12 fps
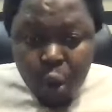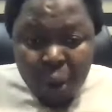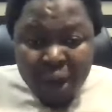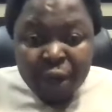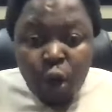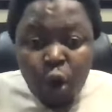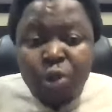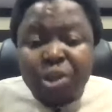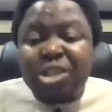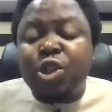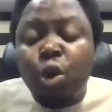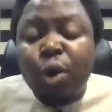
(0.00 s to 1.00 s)
while all
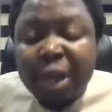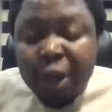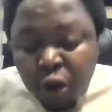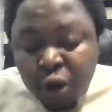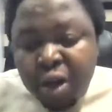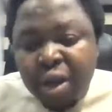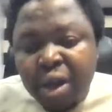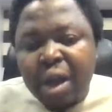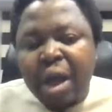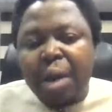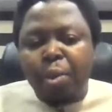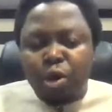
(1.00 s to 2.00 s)
this is going on.
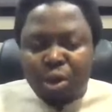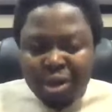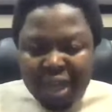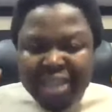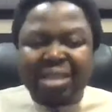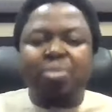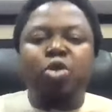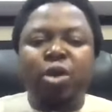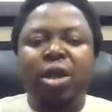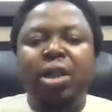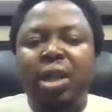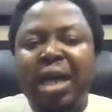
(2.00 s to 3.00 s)
But that's the
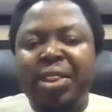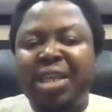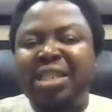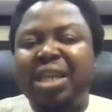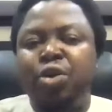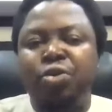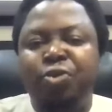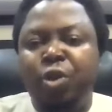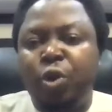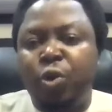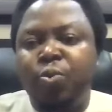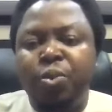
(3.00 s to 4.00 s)
model, and that's how you
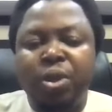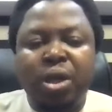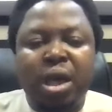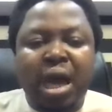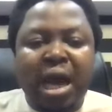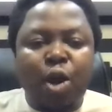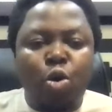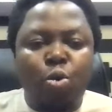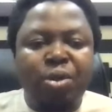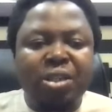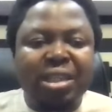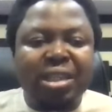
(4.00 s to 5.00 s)
follow. I hope
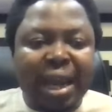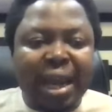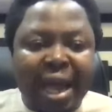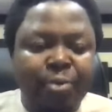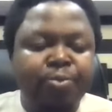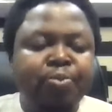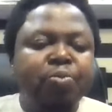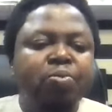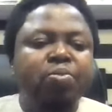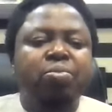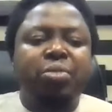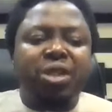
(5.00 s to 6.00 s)
this is clear.
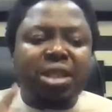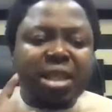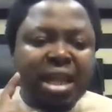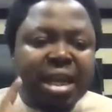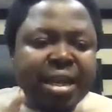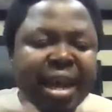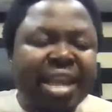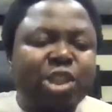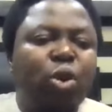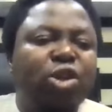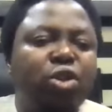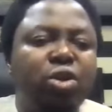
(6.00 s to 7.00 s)
Next
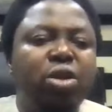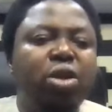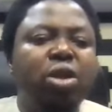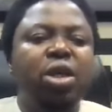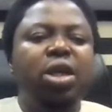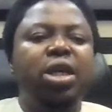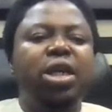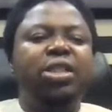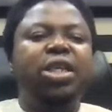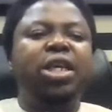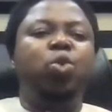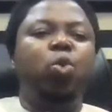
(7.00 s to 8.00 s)
question. It
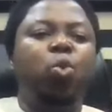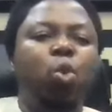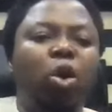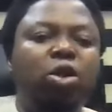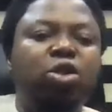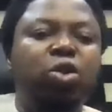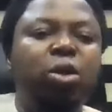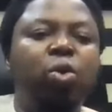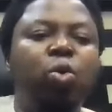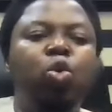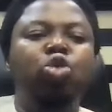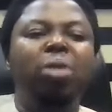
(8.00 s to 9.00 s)
says, what
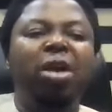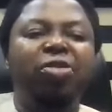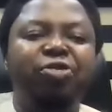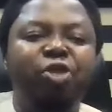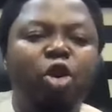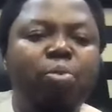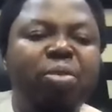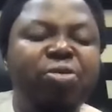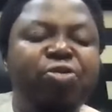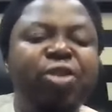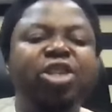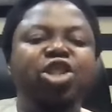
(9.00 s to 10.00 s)
would my 4 be
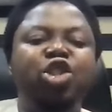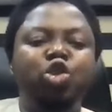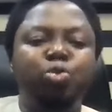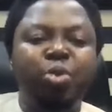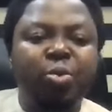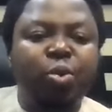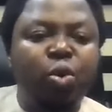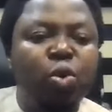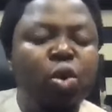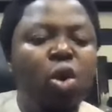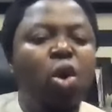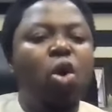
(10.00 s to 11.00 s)
fresh new
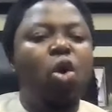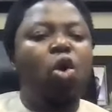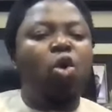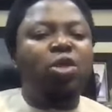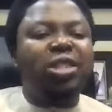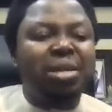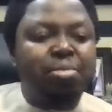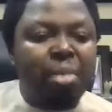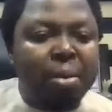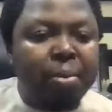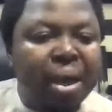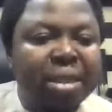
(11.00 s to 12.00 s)
people or team
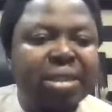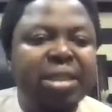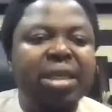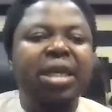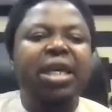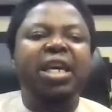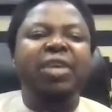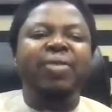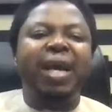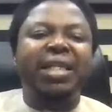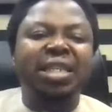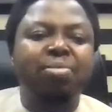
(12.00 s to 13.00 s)
members? If they
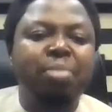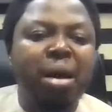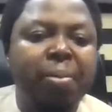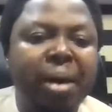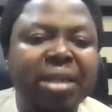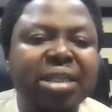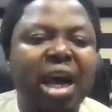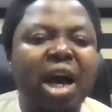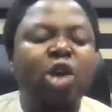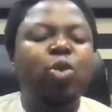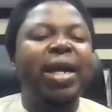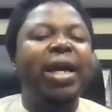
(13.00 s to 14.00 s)
are team members,
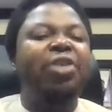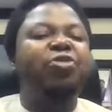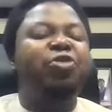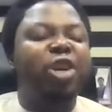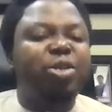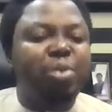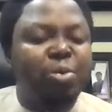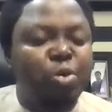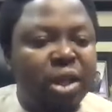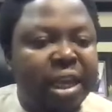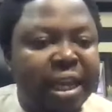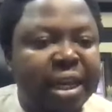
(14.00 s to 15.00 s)
how do I get fresh
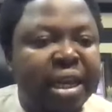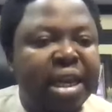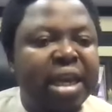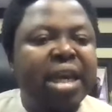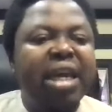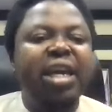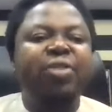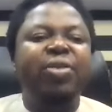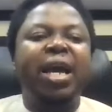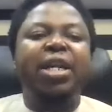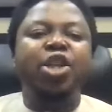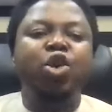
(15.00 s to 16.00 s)
people in? If they
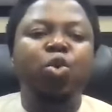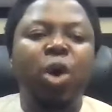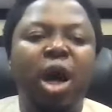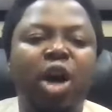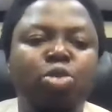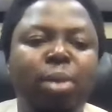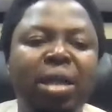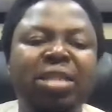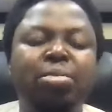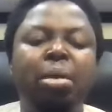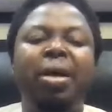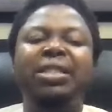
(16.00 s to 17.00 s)
are new, how do my
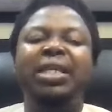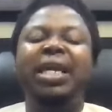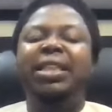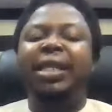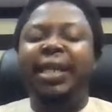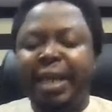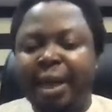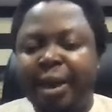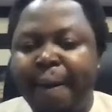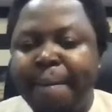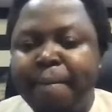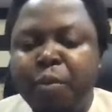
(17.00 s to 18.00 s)
team members get the link?
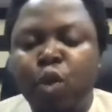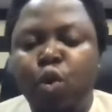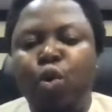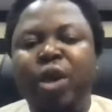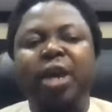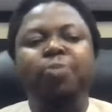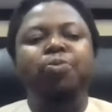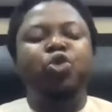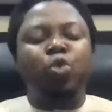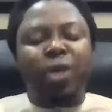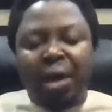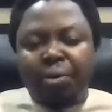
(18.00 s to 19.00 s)
Okay,
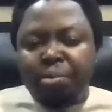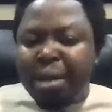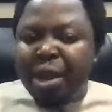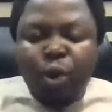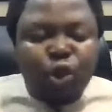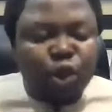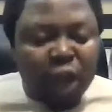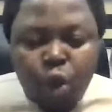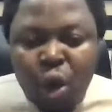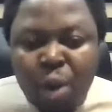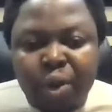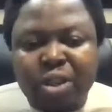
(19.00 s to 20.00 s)
so there are many ways you can
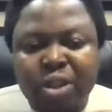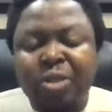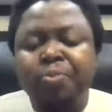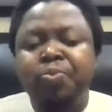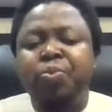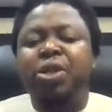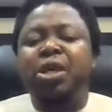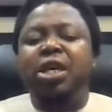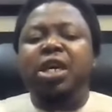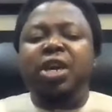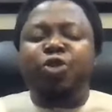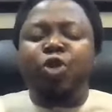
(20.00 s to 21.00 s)
go about it.
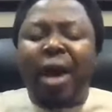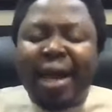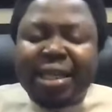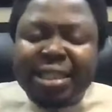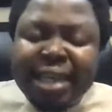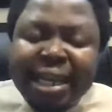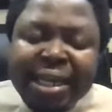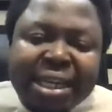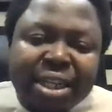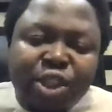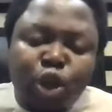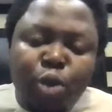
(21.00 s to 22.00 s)
If you are
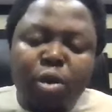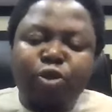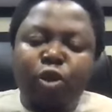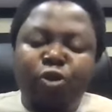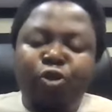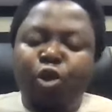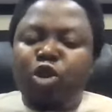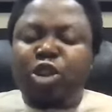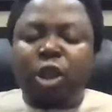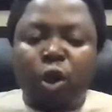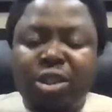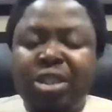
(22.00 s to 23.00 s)
extending some of your 4
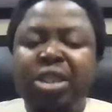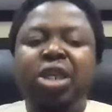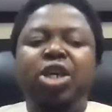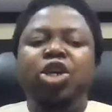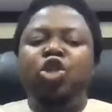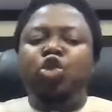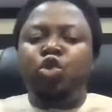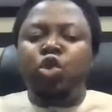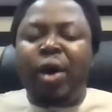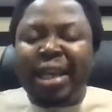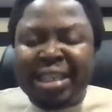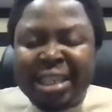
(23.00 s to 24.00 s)
slots to
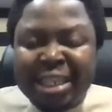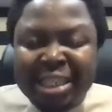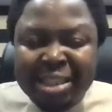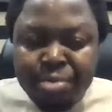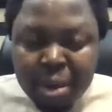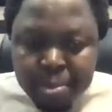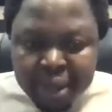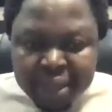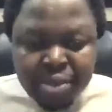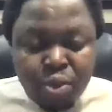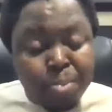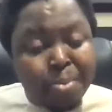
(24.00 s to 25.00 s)
your existing team
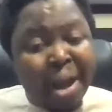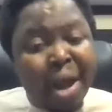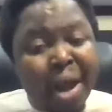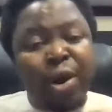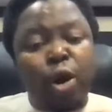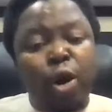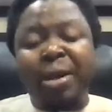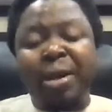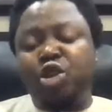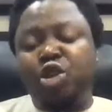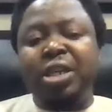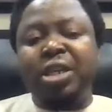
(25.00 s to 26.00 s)
members, my own
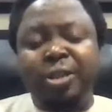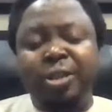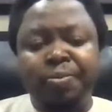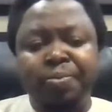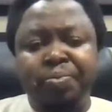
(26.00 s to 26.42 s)
recommendation is,